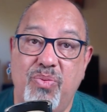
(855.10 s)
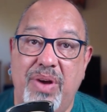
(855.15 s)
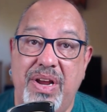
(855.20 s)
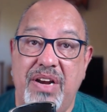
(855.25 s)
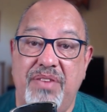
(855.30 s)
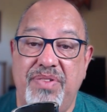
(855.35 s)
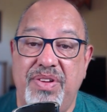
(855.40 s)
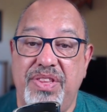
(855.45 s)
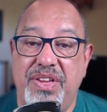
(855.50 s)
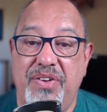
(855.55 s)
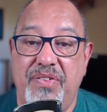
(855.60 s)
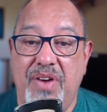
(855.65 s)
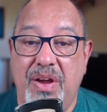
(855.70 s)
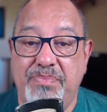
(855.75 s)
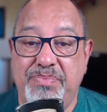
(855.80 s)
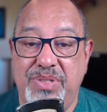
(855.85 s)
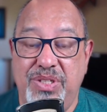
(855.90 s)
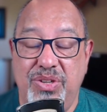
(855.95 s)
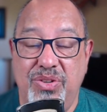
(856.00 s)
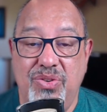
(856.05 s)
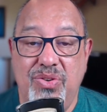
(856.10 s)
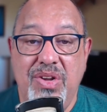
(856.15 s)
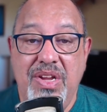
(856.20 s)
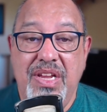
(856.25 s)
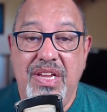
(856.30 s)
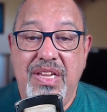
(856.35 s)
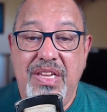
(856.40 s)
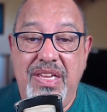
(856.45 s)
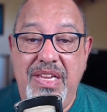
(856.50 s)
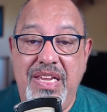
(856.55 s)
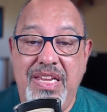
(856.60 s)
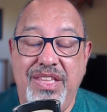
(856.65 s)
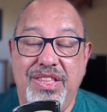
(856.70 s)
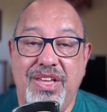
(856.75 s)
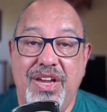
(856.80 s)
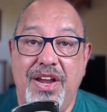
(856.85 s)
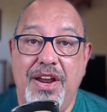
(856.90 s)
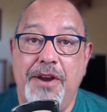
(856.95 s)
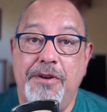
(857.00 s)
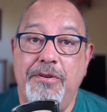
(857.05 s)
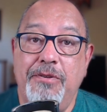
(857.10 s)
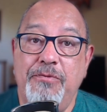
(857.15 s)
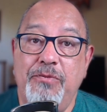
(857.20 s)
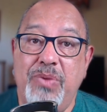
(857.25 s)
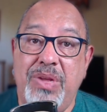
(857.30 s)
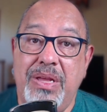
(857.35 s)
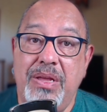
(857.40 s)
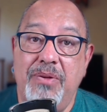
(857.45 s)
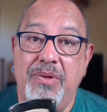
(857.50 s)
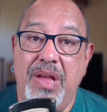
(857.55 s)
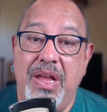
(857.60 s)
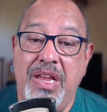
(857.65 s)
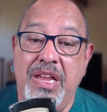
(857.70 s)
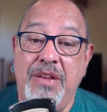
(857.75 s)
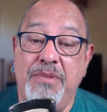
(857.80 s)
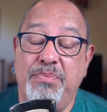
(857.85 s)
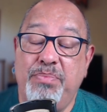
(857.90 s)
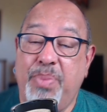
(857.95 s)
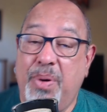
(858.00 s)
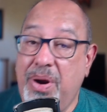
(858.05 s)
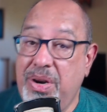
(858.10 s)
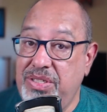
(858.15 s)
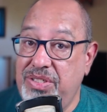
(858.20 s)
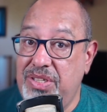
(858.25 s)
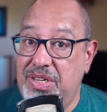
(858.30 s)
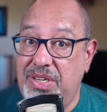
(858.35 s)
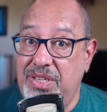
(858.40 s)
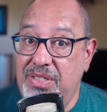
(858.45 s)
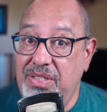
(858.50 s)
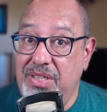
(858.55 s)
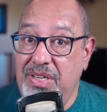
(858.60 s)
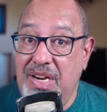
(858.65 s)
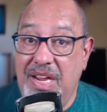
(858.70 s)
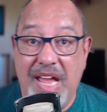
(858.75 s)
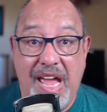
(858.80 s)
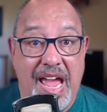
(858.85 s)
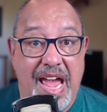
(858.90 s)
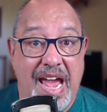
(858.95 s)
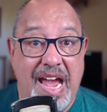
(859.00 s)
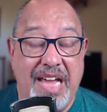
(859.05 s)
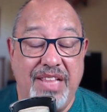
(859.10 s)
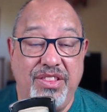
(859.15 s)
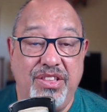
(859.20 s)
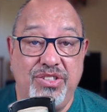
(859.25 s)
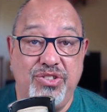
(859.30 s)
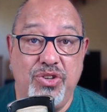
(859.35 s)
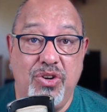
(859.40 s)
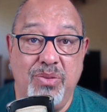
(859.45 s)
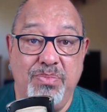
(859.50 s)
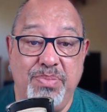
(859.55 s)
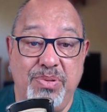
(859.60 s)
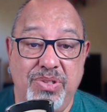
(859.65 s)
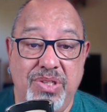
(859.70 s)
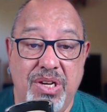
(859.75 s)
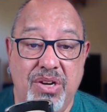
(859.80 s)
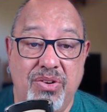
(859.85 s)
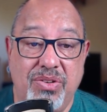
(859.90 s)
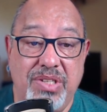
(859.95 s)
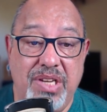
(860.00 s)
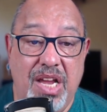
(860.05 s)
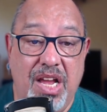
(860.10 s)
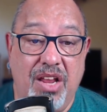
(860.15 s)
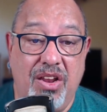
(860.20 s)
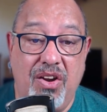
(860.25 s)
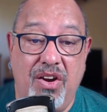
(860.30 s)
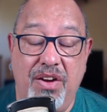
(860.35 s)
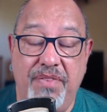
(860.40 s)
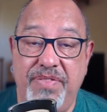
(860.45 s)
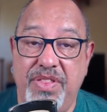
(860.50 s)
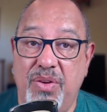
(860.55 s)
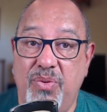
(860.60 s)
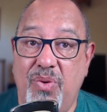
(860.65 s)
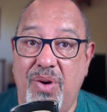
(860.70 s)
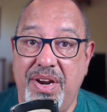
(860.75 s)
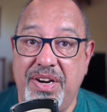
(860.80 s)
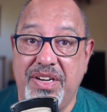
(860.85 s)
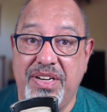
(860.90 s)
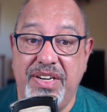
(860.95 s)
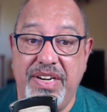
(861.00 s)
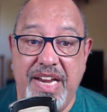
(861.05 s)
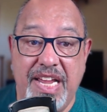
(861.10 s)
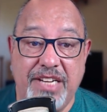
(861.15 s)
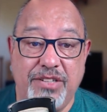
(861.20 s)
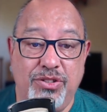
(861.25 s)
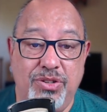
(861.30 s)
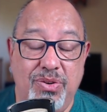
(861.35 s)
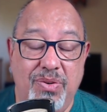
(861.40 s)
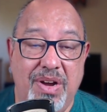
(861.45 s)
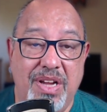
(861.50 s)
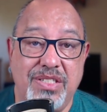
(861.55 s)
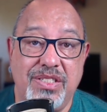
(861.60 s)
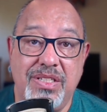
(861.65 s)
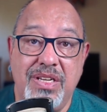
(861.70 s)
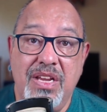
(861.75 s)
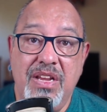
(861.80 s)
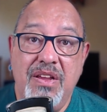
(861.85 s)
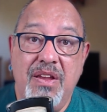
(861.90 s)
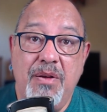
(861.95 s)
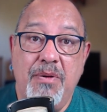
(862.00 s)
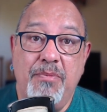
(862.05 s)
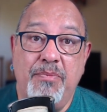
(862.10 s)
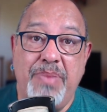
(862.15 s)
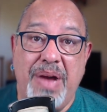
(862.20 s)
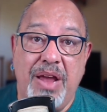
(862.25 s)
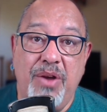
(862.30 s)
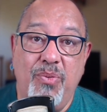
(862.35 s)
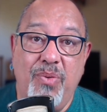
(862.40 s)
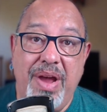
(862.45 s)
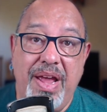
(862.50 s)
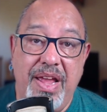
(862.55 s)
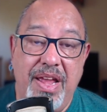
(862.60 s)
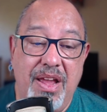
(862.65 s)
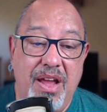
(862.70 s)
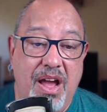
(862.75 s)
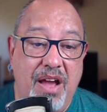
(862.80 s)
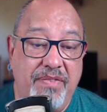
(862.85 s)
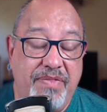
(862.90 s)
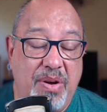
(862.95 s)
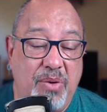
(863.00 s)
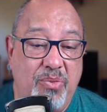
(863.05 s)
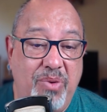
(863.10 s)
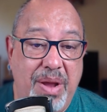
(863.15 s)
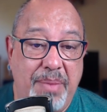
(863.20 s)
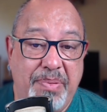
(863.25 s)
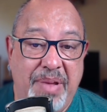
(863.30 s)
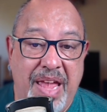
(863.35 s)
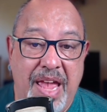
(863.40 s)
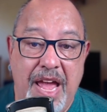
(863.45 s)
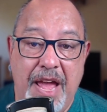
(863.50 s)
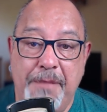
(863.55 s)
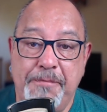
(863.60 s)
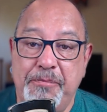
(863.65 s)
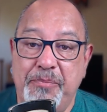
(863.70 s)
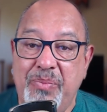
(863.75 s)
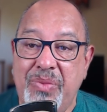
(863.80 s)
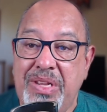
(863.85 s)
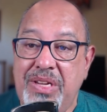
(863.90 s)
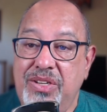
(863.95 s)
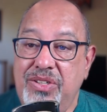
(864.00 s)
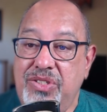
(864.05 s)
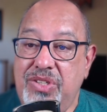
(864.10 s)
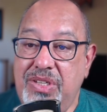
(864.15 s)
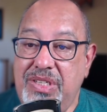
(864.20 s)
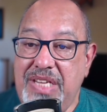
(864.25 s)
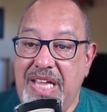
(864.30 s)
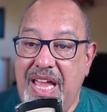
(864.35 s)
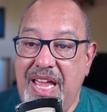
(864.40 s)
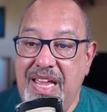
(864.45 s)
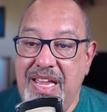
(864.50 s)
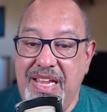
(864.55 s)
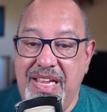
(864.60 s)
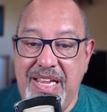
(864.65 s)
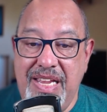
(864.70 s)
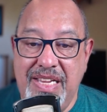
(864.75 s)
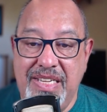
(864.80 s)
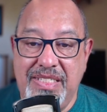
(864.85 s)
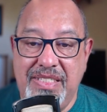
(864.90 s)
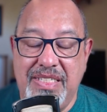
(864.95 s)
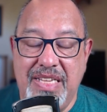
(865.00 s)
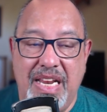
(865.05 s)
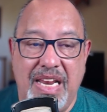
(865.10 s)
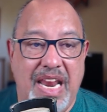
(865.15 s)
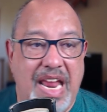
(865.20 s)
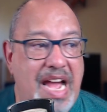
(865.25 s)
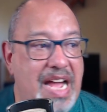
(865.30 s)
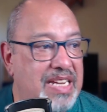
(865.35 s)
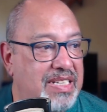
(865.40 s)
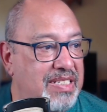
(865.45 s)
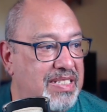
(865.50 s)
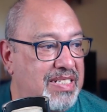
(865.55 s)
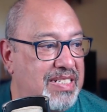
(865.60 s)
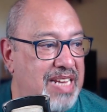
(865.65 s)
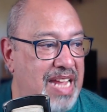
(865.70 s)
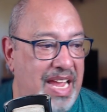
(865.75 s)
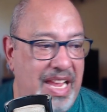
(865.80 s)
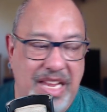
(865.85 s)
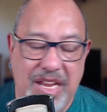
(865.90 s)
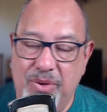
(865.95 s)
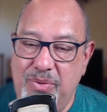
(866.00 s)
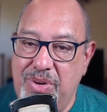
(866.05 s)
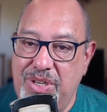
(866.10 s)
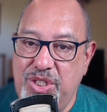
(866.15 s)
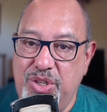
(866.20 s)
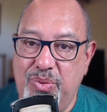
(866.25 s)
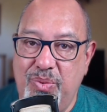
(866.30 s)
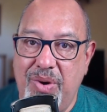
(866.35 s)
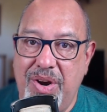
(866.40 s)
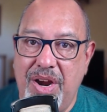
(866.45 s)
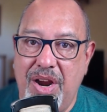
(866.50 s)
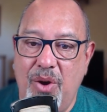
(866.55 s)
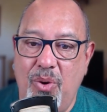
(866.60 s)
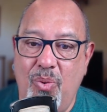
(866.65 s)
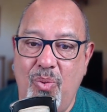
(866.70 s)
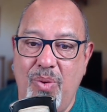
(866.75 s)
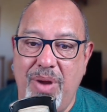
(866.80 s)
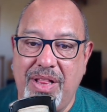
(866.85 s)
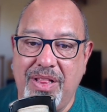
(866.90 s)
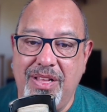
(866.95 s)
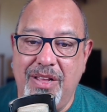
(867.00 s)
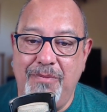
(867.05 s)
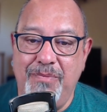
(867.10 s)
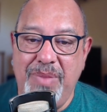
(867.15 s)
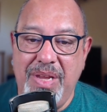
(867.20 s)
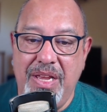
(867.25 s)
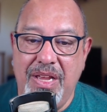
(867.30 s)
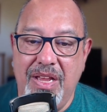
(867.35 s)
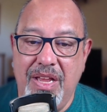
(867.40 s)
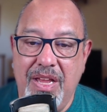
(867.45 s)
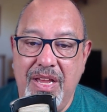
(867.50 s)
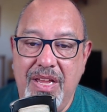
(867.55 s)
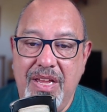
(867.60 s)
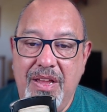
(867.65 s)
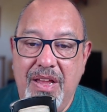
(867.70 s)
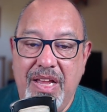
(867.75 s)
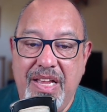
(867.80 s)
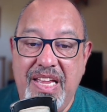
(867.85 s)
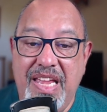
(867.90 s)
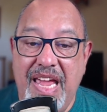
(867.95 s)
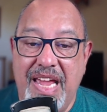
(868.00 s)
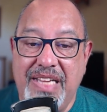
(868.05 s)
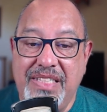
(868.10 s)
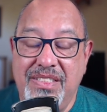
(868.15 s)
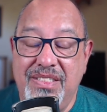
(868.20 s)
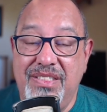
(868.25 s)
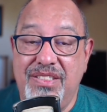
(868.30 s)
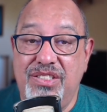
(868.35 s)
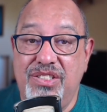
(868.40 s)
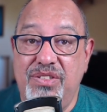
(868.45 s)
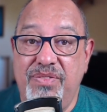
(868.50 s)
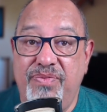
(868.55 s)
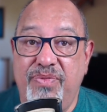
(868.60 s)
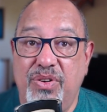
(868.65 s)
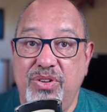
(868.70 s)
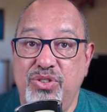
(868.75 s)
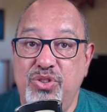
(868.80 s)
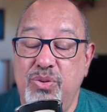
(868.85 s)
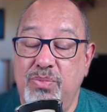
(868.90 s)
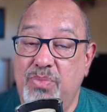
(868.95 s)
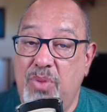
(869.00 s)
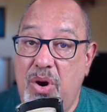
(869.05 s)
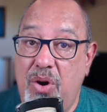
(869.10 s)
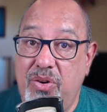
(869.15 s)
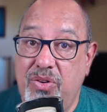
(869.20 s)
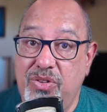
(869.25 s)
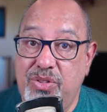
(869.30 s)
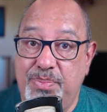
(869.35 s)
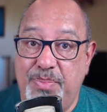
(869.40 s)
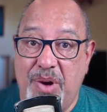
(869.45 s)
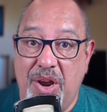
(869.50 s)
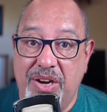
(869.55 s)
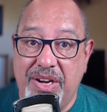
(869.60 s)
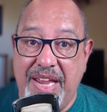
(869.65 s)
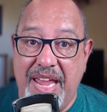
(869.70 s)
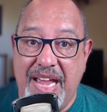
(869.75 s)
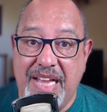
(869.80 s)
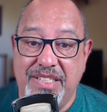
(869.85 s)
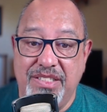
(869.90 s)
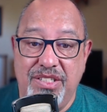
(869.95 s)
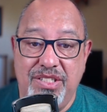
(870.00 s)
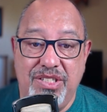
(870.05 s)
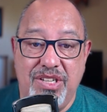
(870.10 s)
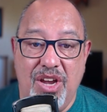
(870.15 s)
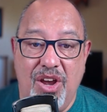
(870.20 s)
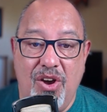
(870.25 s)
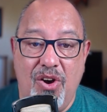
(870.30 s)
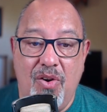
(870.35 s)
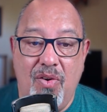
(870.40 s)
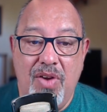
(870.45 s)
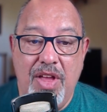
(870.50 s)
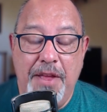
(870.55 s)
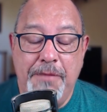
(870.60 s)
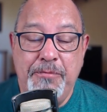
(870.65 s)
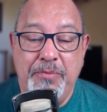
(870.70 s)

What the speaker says: whatever they're up to, either in person at the Joint Boutique Hotel, or if they want to connect to us by way of a webcam, today is the last day which we're welcoming guests for tomorrow's broadcast. So